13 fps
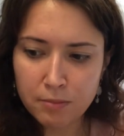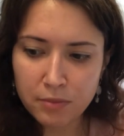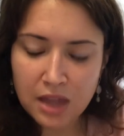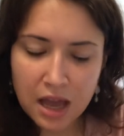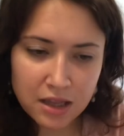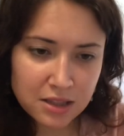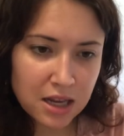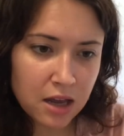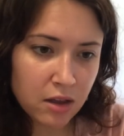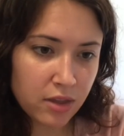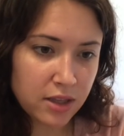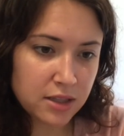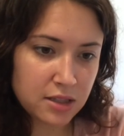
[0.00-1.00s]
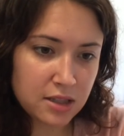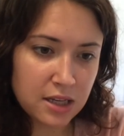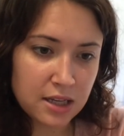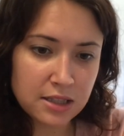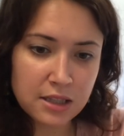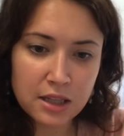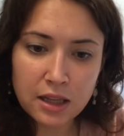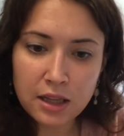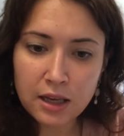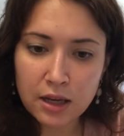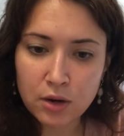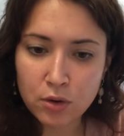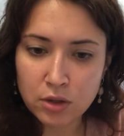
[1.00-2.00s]
That's how these things
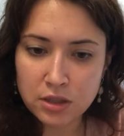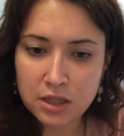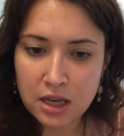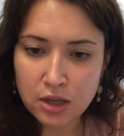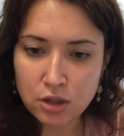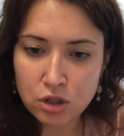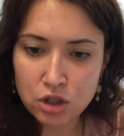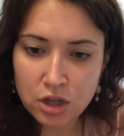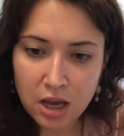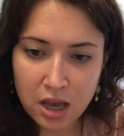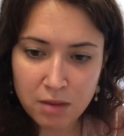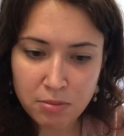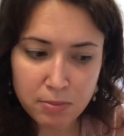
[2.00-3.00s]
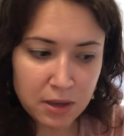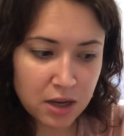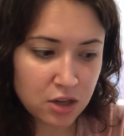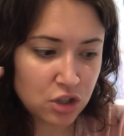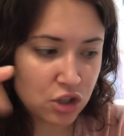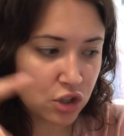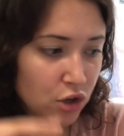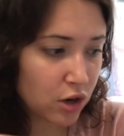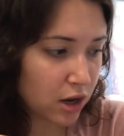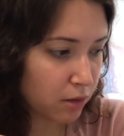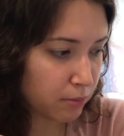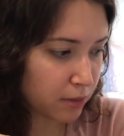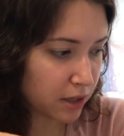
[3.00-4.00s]
click or take shape, because you're
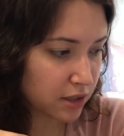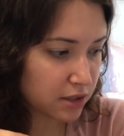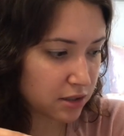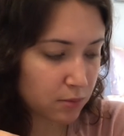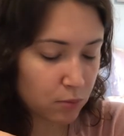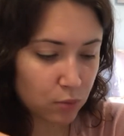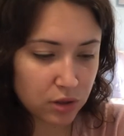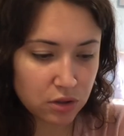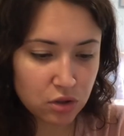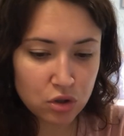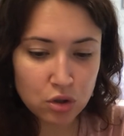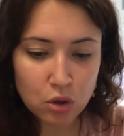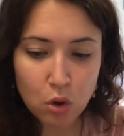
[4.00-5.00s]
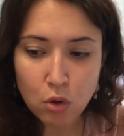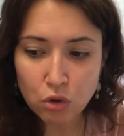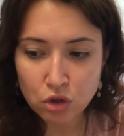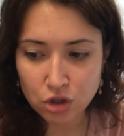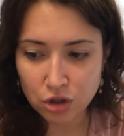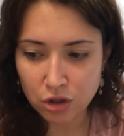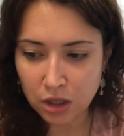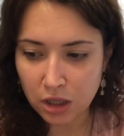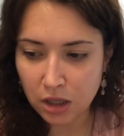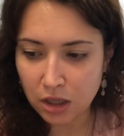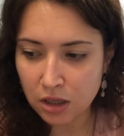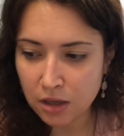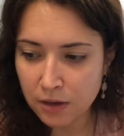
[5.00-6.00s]
helping someone's soul
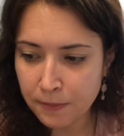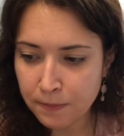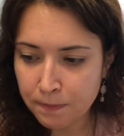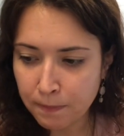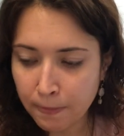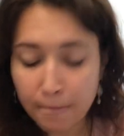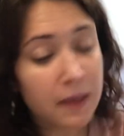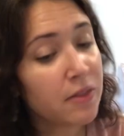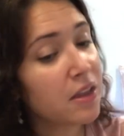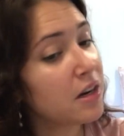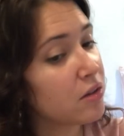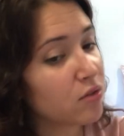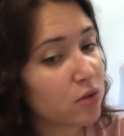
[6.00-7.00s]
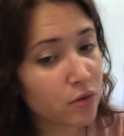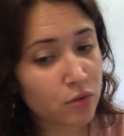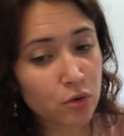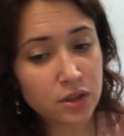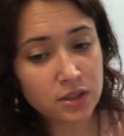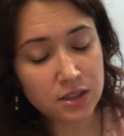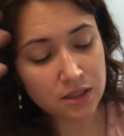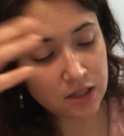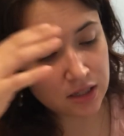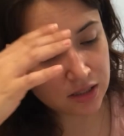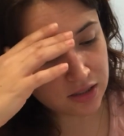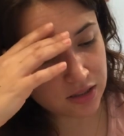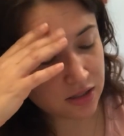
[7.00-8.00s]
journey. And then of, of course it,
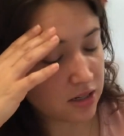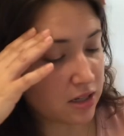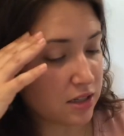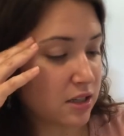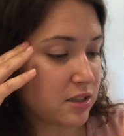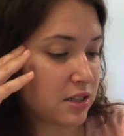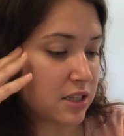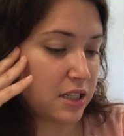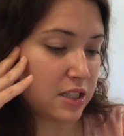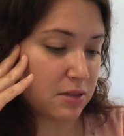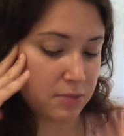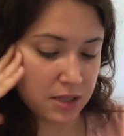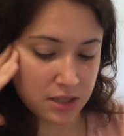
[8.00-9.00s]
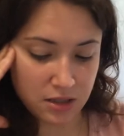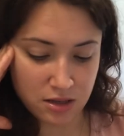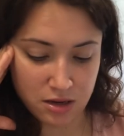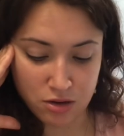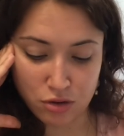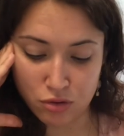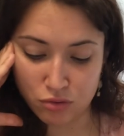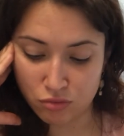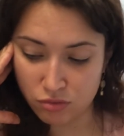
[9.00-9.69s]
it's, it doesn't need to be so